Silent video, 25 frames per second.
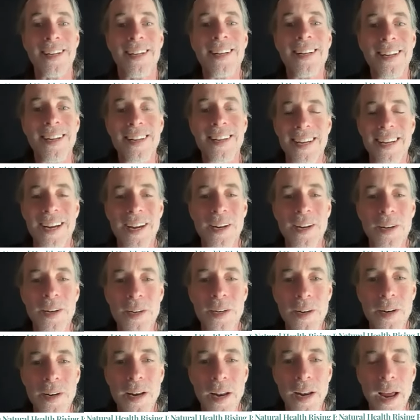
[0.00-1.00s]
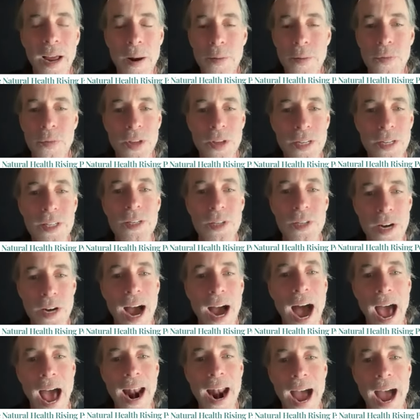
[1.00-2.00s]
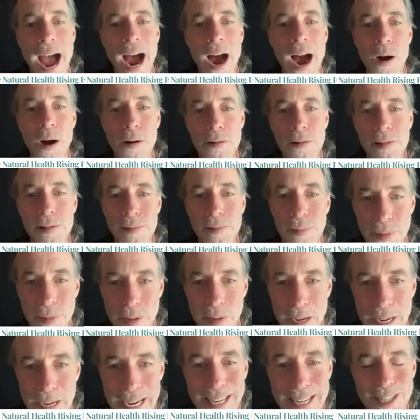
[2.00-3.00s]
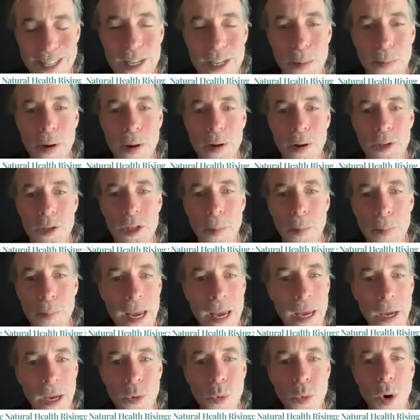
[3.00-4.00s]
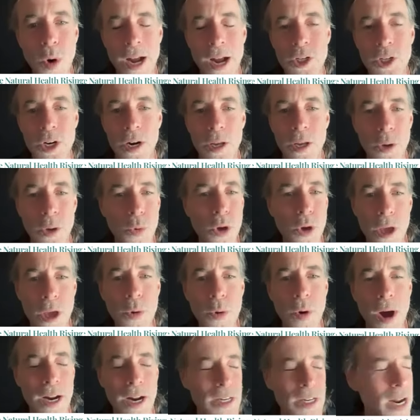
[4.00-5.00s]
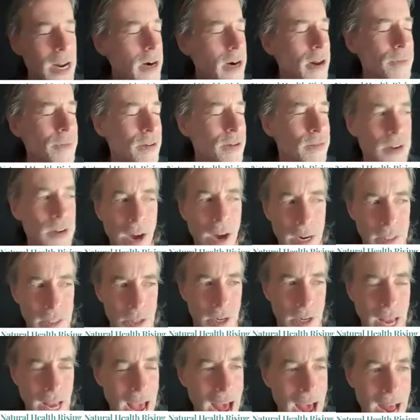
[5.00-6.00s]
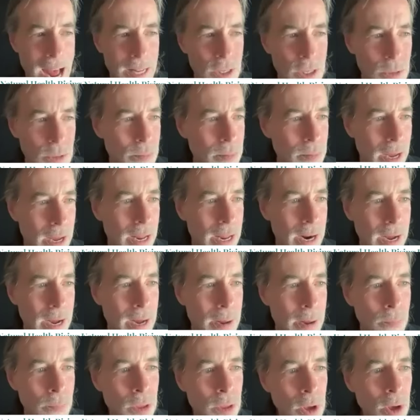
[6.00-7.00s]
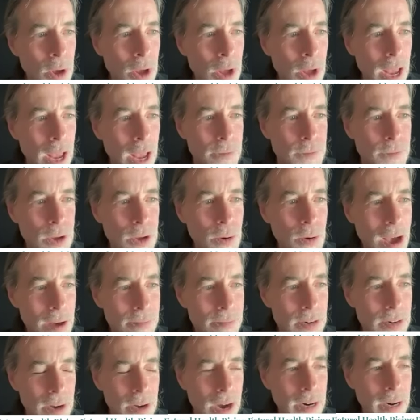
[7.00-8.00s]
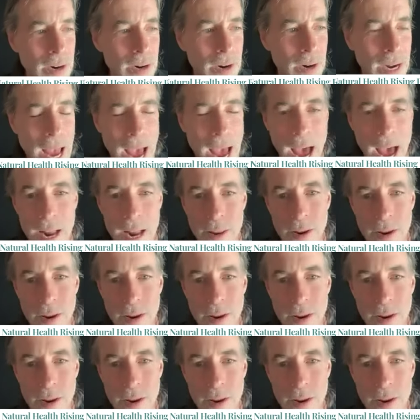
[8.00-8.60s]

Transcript: you know, this is not how it's supposed to be. You watch it, you watch, I don't know if you have dogs or cats, but if you have a dog or a cat and they're